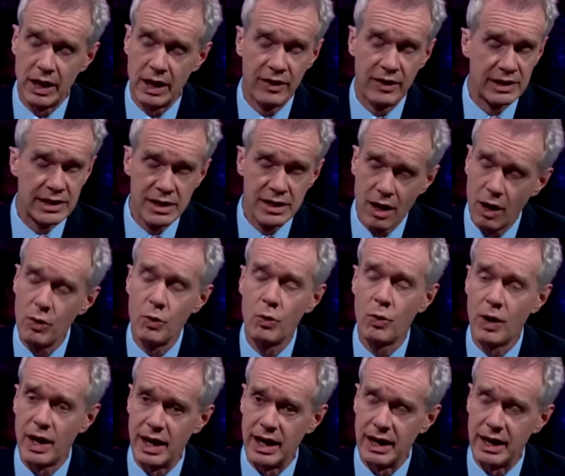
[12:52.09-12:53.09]
there is no
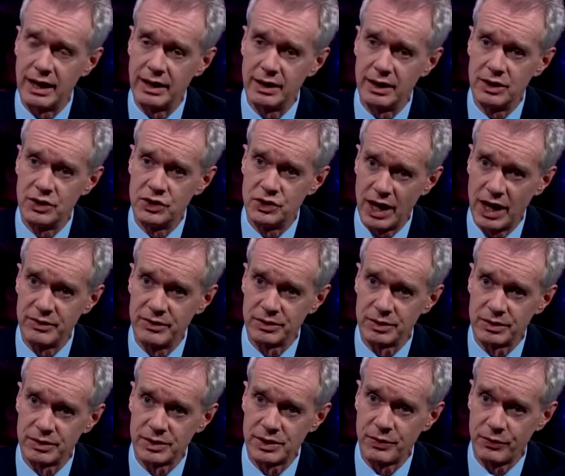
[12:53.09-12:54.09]
way that
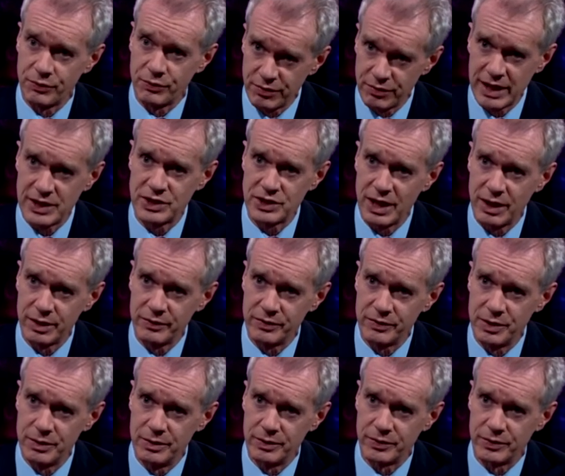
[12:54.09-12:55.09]
generals fresh out of
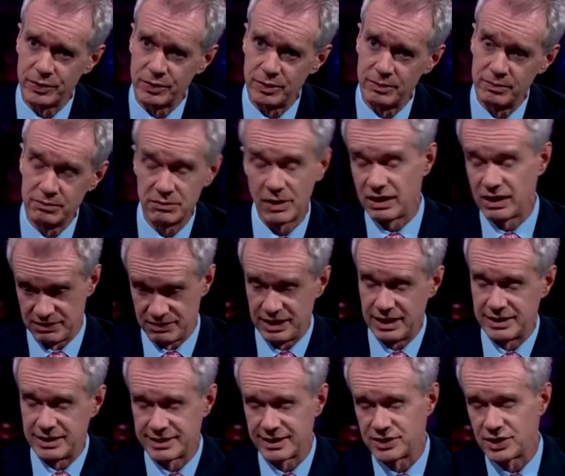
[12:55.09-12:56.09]
uniform,
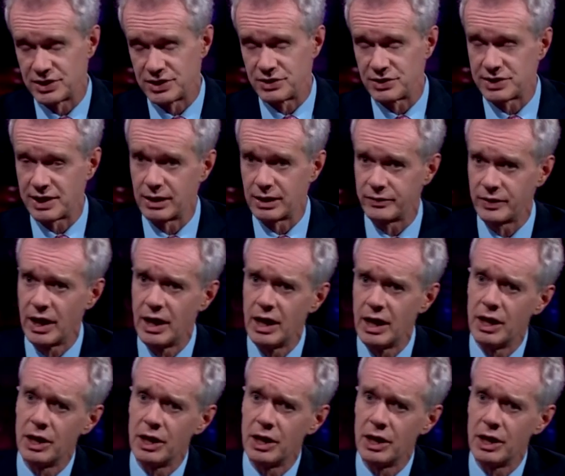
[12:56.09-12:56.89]
indeed such as yourself,